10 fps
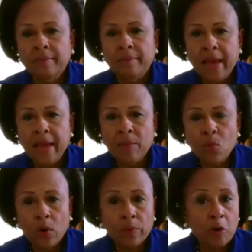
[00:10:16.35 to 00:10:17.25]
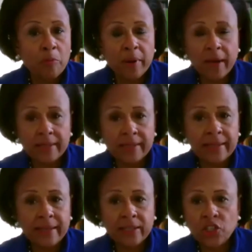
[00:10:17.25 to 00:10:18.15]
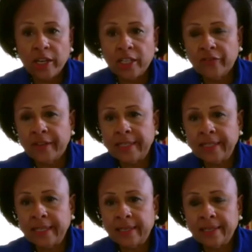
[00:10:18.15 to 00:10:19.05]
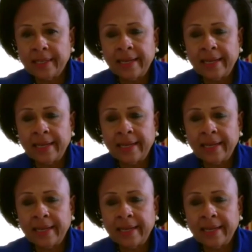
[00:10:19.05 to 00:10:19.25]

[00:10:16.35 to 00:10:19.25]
make more robust the exchange of ideas,